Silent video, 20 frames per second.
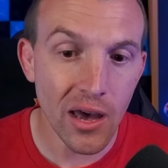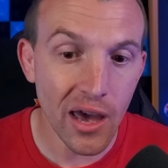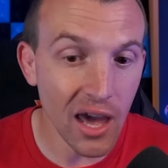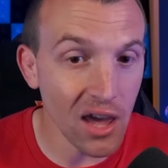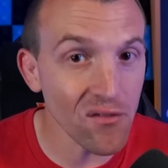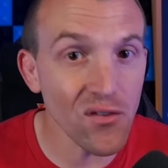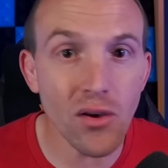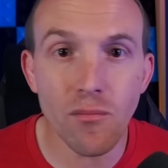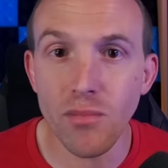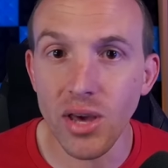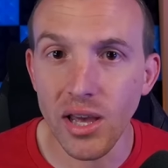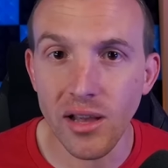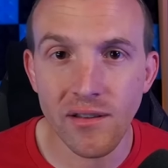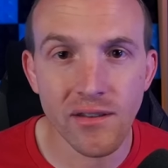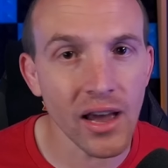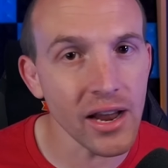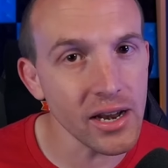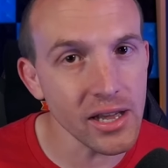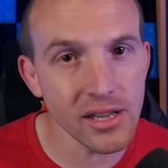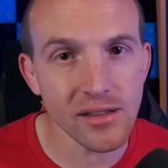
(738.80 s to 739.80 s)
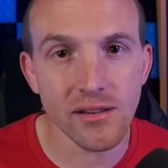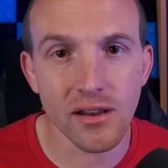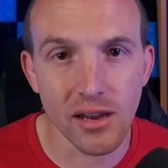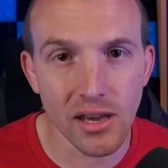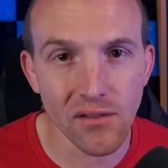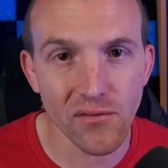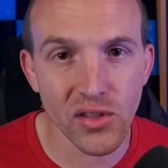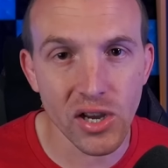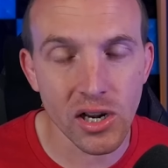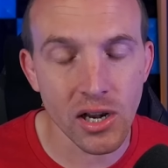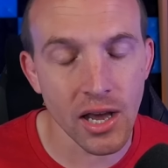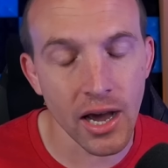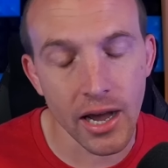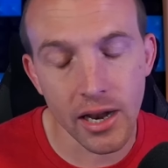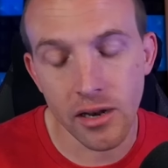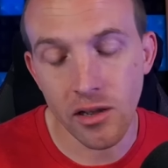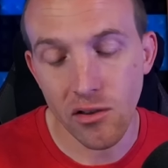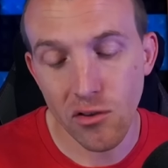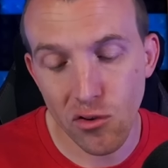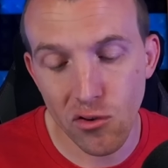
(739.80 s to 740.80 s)
If it means I need to leave the
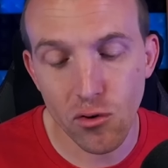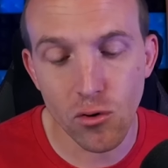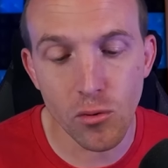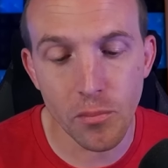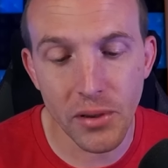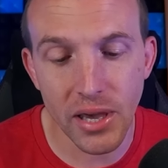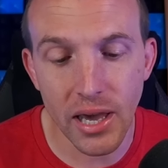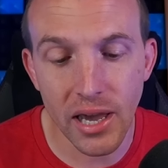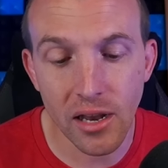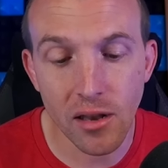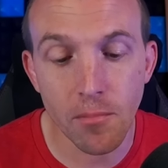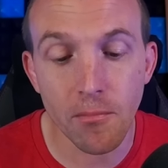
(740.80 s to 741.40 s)
clan, so be it,